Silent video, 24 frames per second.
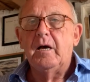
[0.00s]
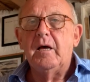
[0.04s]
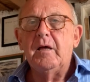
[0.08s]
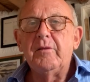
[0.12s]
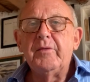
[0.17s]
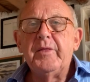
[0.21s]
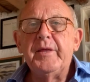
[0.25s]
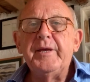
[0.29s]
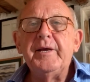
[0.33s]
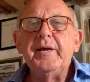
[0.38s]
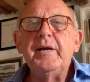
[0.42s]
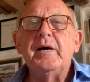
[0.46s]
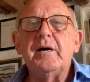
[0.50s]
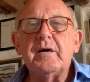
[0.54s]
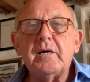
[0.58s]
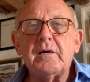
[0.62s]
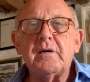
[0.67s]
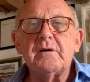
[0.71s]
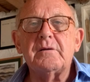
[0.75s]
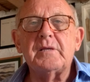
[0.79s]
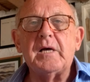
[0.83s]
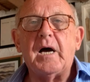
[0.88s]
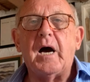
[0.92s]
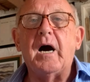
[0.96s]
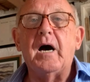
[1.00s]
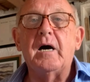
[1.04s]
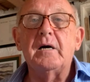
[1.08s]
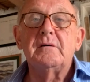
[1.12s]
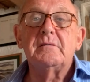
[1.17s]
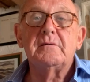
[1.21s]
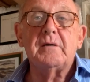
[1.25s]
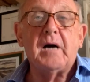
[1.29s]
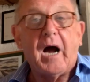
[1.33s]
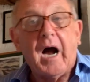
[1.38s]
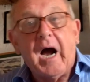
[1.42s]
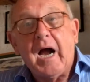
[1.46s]
the
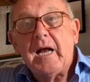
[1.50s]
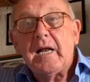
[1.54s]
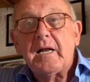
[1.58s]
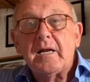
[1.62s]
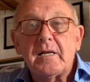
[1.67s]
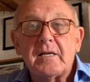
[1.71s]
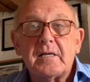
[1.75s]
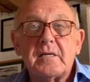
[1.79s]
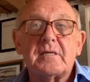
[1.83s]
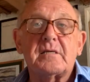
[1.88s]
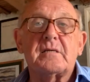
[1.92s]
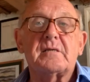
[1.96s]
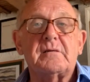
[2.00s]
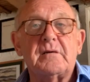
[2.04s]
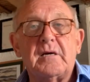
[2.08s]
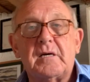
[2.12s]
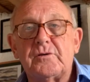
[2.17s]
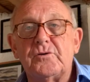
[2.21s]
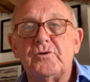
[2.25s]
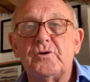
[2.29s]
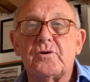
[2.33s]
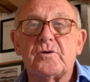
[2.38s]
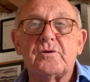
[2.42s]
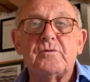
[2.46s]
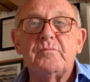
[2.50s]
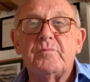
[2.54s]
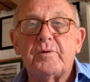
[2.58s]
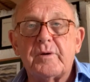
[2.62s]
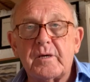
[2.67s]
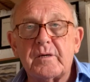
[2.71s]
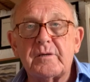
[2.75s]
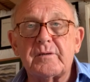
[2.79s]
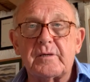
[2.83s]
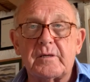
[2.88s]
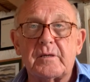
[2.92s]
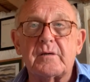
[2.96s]
Heils at
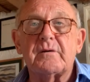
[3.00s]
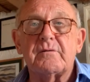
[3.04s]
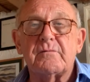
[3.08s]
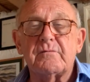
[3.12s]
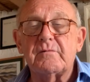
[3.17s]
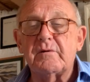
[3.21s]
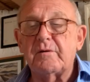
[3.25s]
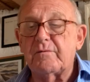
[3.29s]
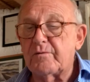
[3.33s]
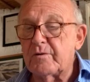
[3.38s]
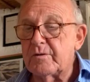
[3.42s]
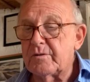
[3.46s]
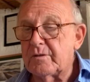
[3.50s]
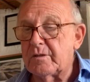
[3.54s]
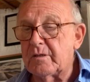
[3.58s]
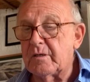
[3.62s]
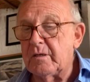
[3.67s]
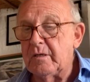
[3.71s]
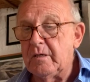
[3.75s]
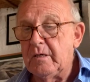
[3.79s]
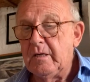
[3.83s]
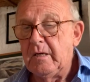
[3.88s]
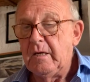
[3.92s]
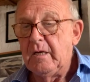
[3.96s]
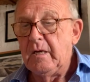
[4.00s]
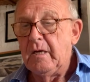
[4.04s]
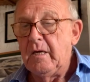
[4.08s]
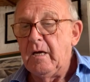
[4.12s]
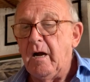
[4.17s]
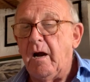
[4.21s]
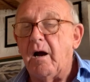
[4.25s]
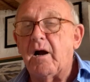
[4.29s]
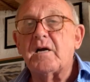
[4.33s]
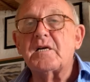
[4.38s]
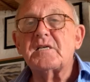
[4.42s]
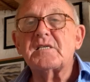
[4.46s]
Nuremberg, the reference there,
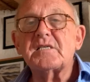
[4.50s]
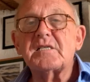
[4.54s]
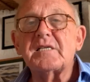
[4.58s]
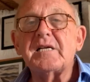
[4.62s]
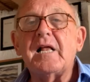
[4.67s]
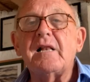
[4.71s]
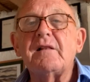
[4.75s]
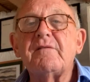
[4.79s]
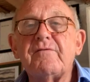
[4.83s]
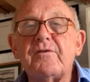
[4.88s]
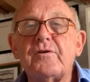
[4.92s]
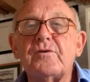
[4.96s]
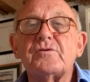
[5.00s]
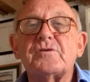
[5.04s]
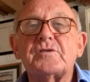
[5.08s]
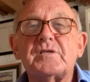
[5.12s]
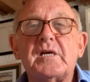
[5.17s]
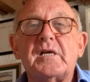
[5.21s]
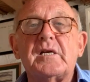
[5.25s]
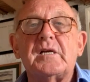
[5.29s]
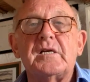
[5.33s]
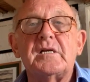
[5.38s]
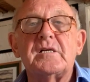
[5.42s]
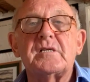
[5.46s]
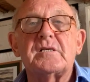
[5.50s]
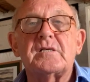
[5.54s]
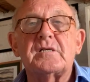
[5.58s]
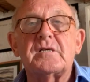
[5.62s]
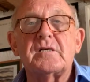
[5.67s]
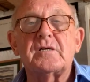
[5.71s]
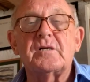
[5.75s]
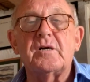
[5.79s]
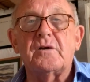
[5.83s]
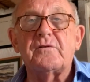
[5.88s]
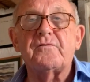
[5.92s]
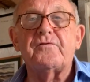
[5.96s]
are salvos, that is
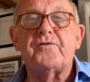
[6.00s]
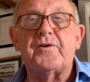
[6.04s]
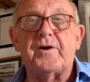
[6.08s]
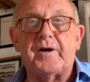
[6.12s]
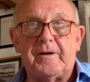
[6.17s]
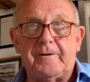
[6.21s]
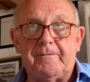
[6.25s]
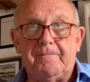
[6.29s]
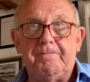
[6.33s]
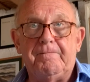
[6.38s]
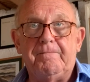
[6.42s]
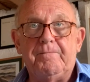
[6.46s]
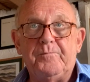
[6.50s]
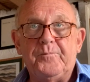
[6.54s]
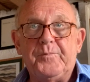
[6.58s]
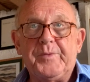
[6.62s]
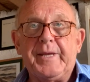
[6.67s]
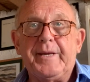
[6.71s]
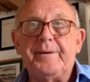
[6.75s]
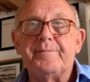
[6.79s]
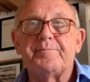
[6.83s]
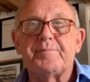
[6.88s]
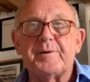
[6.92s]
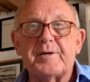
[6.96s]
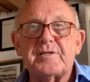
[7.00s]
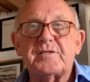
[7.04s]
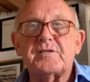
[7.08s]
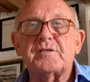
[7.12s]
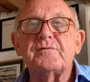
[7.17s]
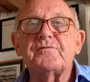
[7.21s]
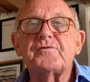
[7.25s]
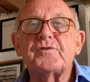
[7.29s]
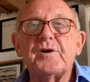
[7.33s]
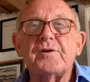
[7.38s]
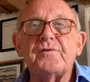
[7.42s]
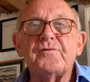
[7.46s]
gunfire. Bursts
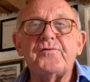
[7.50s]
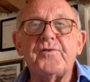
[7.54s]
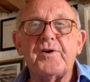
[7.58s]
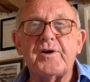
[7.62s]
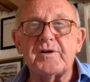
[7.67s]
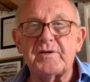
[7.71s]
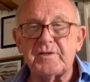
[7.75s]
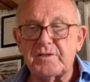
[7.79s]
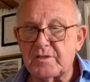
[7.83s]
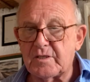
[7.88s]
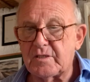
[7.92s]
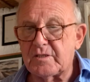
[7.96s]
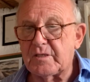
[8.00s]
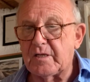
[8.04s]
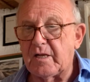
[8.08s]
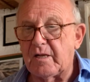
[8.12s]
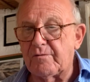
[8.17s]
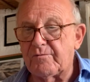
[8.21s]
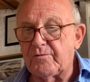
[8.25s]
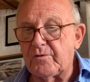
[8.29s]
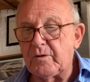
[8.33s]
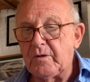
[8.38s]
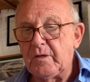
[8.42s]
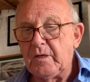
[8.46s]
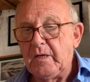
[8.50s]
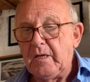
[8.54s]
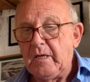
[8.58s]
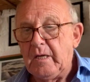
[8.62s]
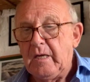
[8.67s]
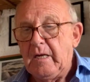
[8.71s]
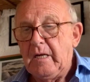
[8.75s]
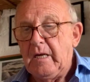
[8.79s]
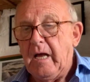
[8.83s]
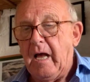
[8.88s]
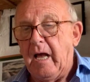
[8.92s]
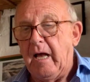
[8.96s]
of gunfire is the salvo.
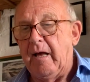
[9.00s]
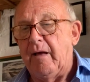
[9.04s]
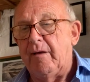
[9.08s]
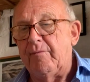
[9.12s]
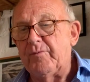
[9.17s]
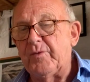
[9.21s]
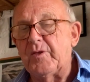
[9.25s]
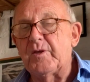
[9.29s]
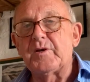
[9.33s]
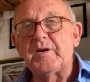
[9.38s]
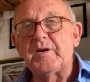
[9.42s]
And the